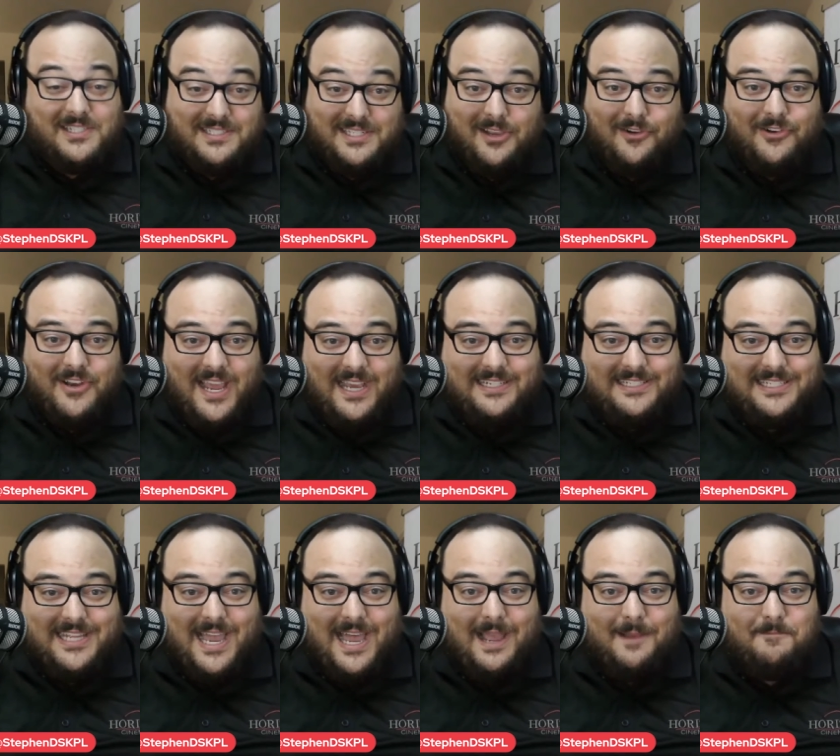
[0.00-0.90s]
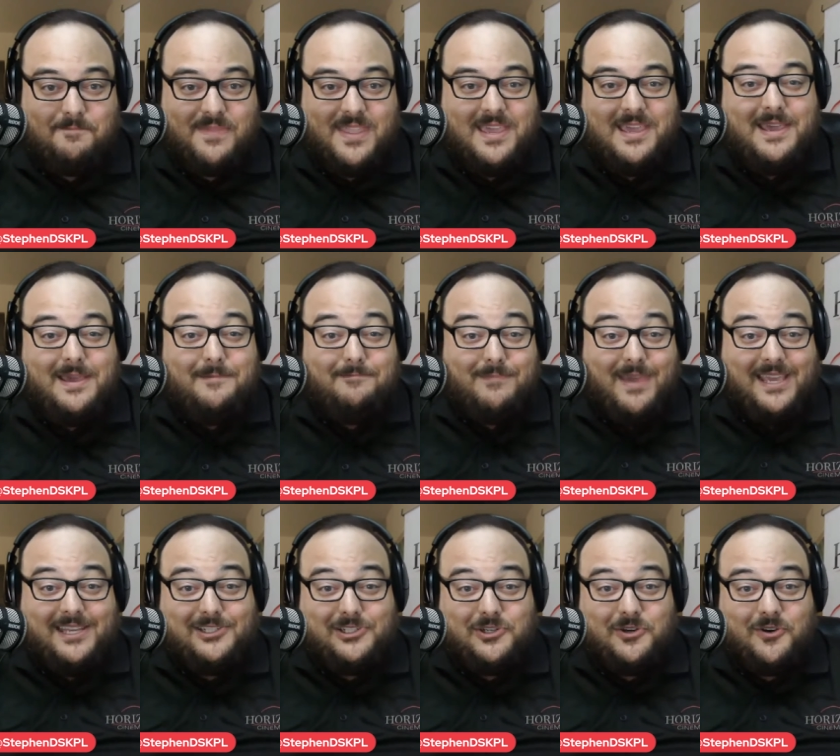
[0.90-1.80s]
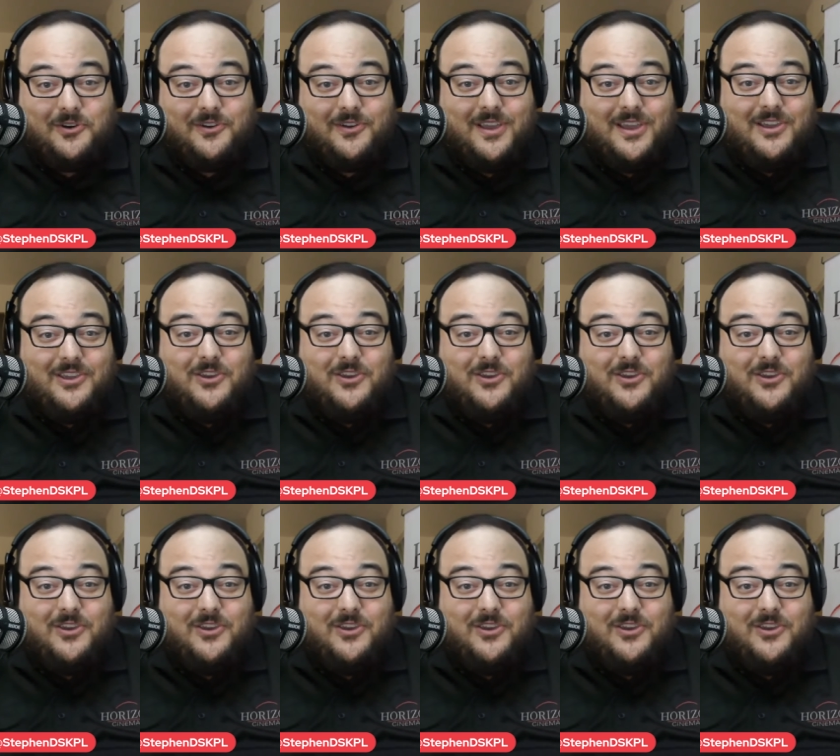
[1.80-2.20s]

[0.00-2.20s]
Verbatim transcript: Until next time, make sure